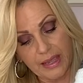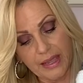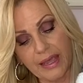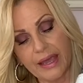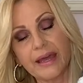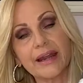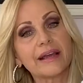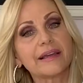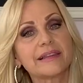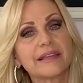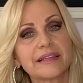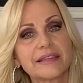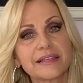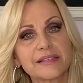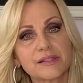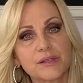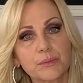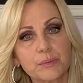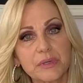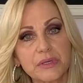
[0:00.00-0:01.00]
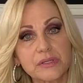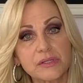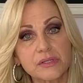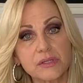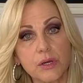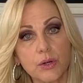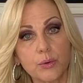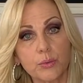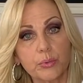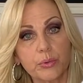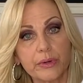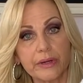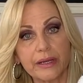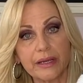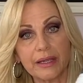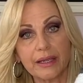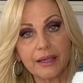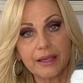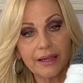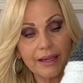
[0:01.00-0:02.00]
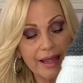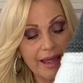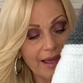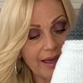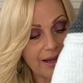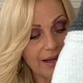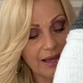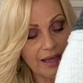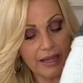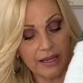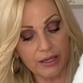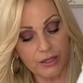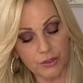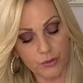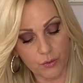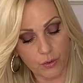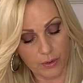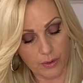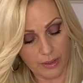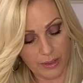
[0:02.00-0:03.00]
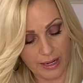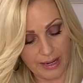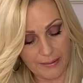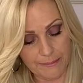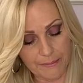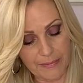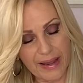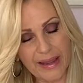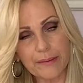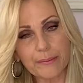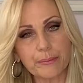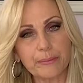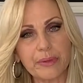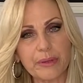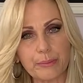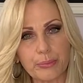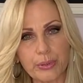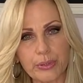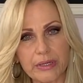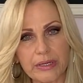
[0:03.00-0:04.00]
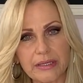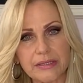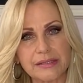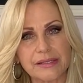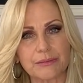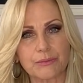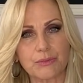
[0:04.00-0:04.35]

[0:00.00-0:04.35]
And I think this will be so pretty. And you know, I might be putting some